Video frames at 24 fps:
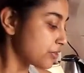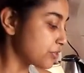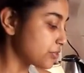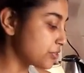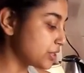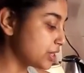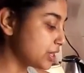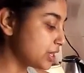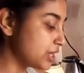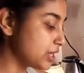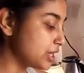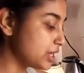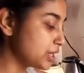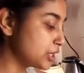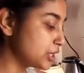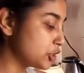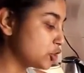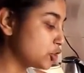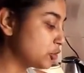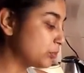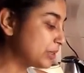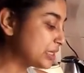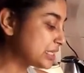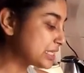the
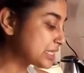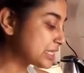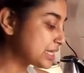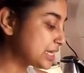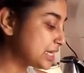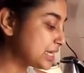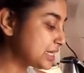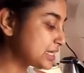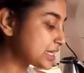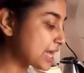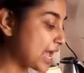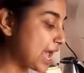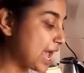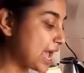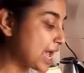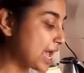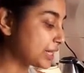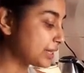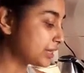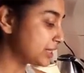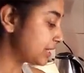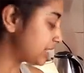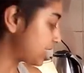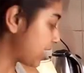cumin seed and the